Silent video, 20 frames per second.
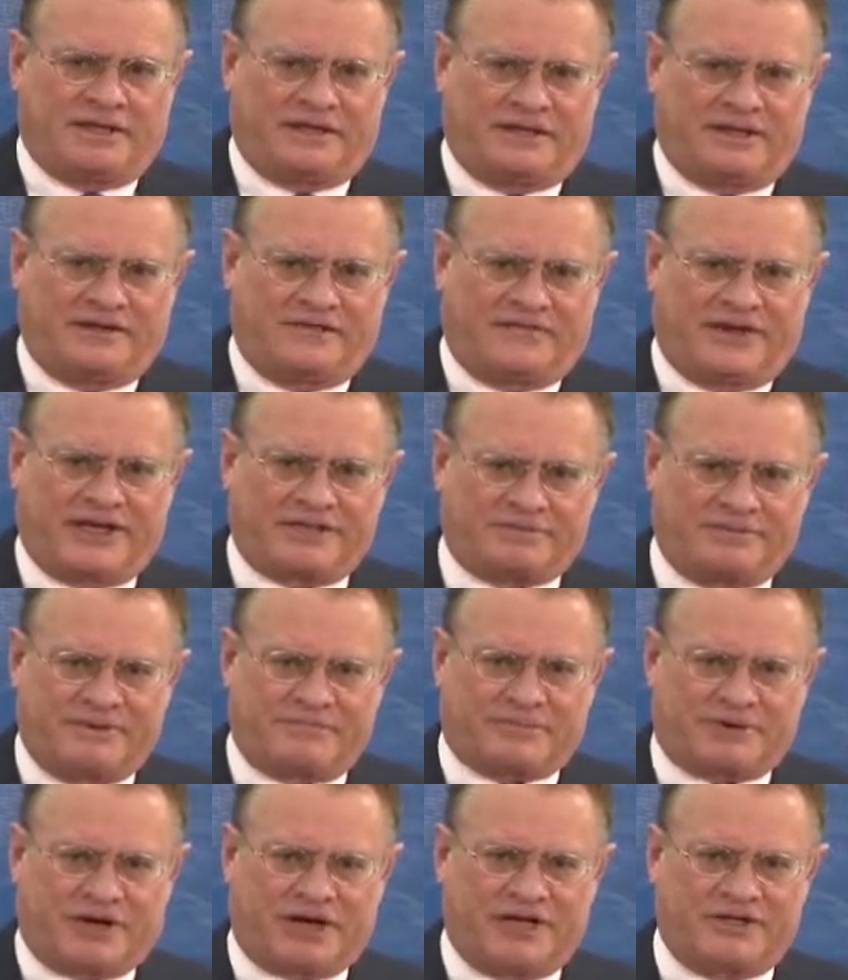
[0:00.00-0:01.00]

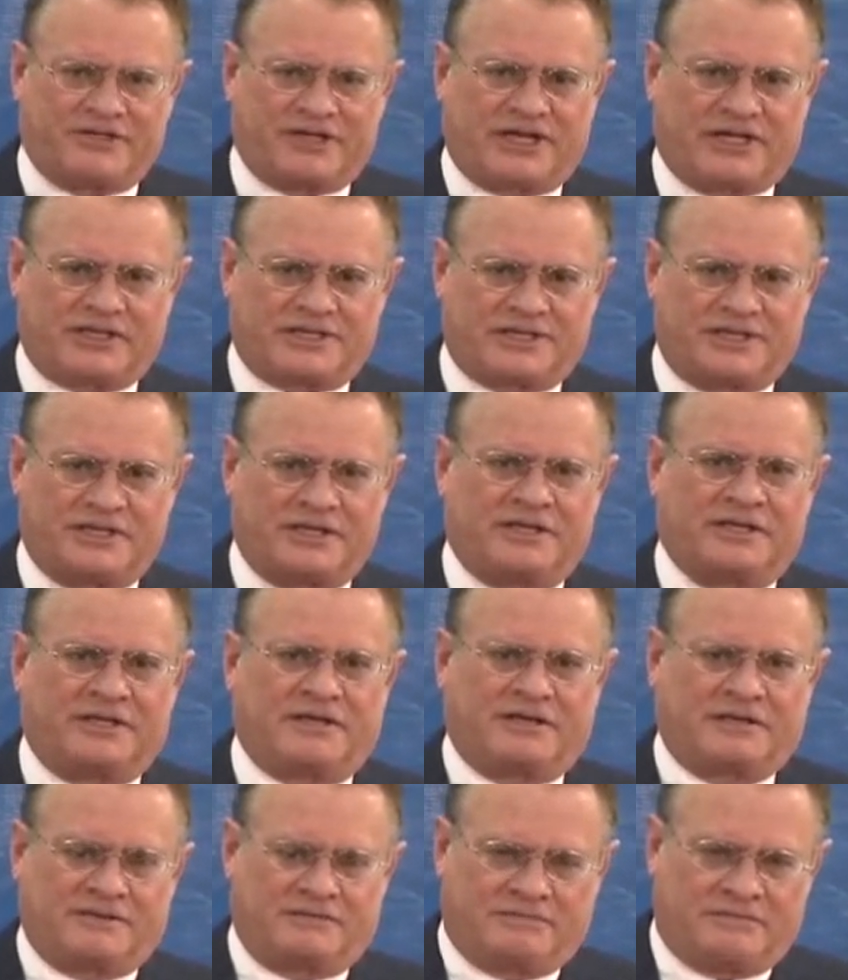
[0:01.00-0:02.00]
investment projects,
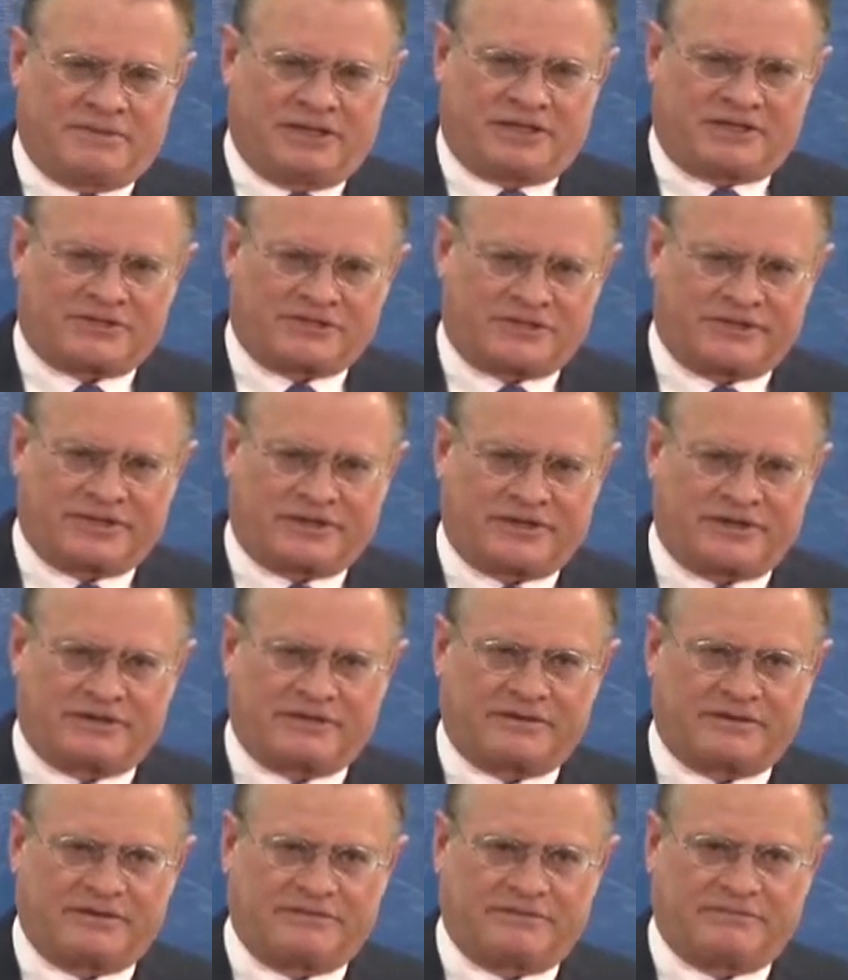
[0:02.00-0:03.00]
make sure
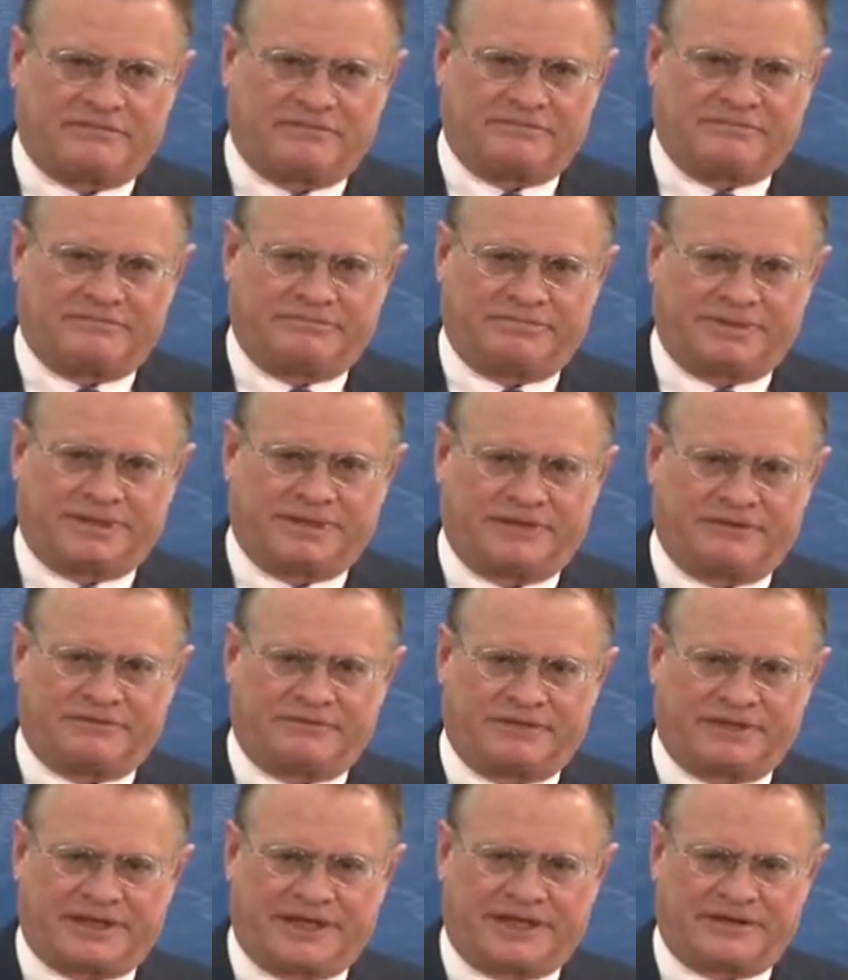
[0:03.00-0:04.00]
they're built
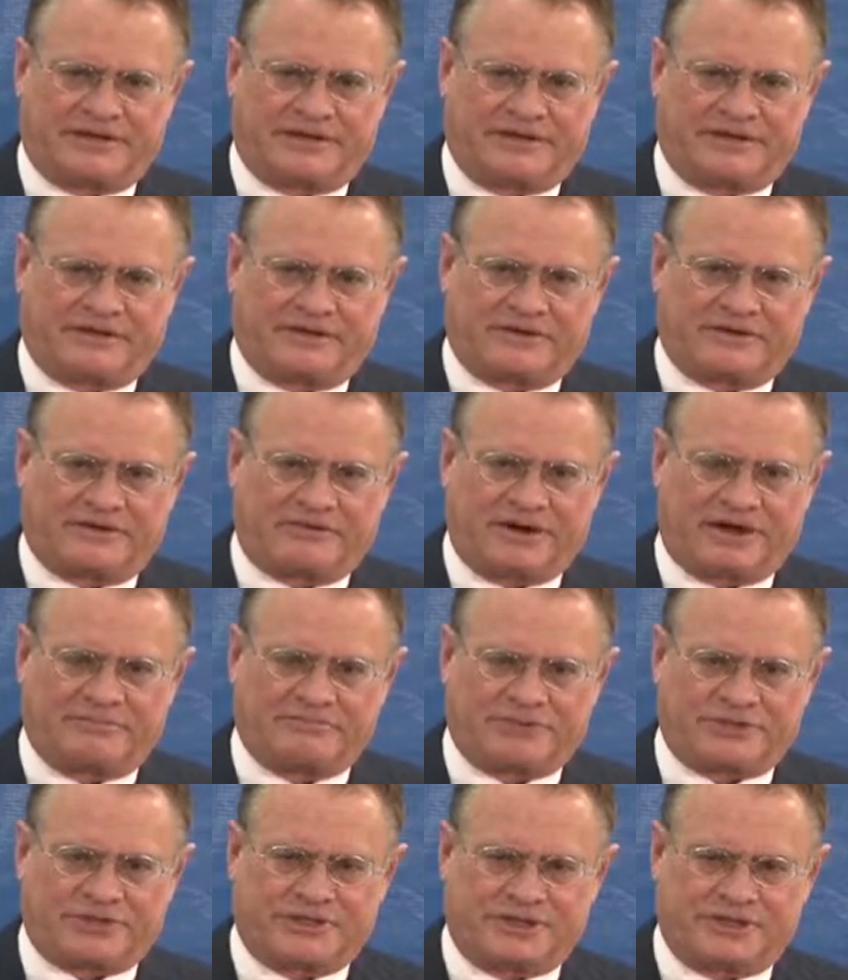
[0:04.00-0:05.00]
without
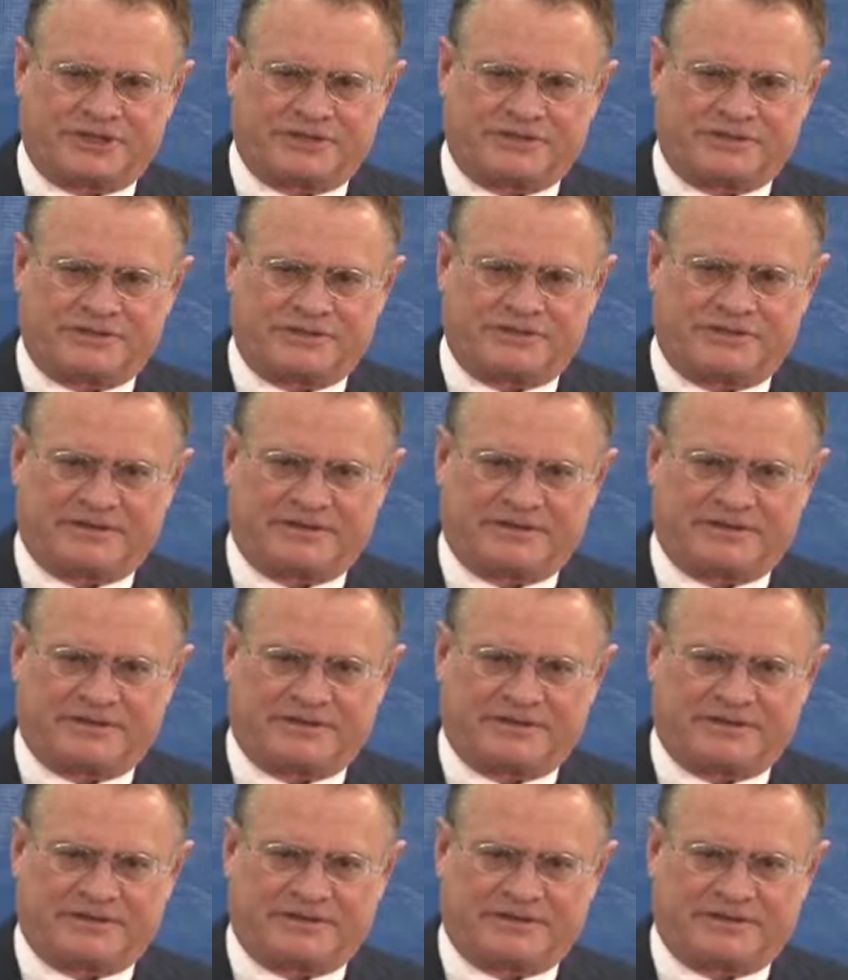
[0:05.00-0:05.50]
corruption